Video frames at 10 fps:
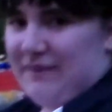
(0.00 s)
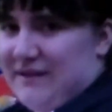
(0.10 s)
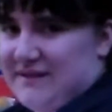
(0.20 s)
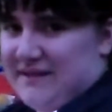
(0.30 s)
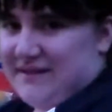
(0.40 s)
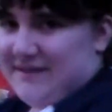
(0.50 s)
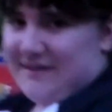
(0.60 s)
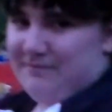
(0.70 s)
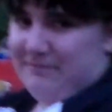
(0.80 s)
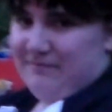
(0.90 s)
because
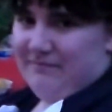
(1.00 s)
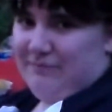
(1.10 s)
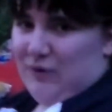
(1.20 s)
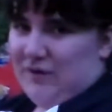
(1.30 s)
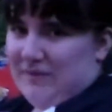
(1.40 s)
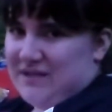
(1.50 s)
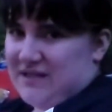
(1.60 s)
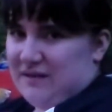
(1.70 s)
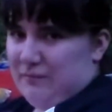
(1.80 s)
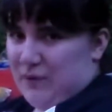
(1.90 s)
it's Pokemon
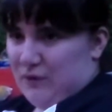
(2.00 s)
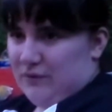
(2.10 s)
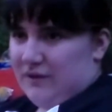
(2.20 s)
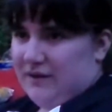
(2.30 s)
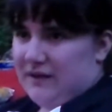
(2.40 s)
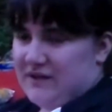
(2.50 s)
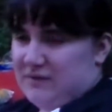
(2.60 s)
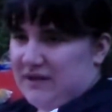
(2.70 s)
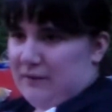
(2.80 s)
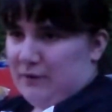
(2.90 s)
Sun and Moon is
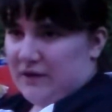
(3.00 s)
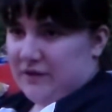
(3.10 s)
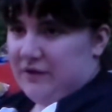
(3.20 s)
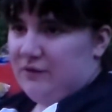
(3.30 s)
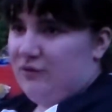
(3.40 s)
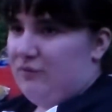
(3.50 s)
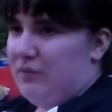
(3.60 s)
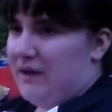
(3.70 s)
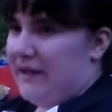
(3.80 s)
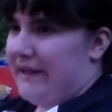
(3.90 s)
what they want to do,
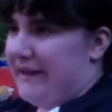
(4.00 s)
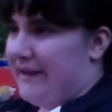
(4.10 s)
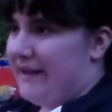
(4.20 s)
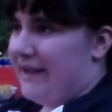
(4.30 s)
but